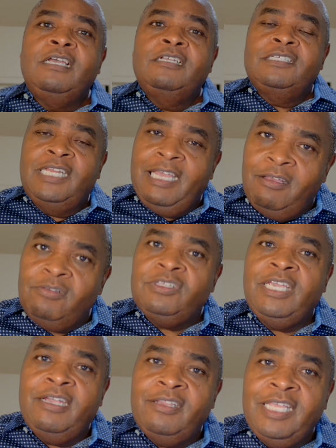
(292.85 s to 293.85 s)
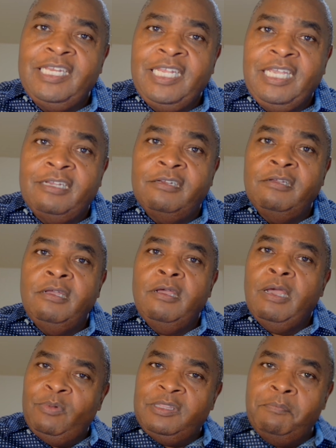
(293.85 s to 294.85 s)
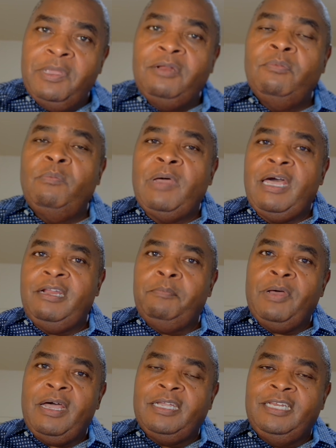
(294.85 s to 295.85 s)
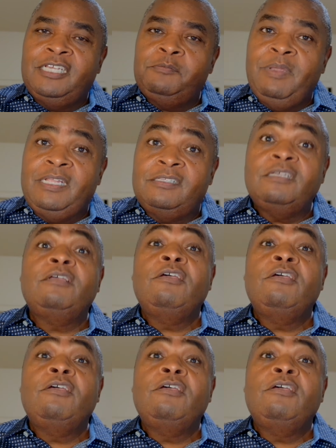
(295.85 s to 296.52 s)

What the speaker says: to the health care they need with minimum out-of-pocket expense.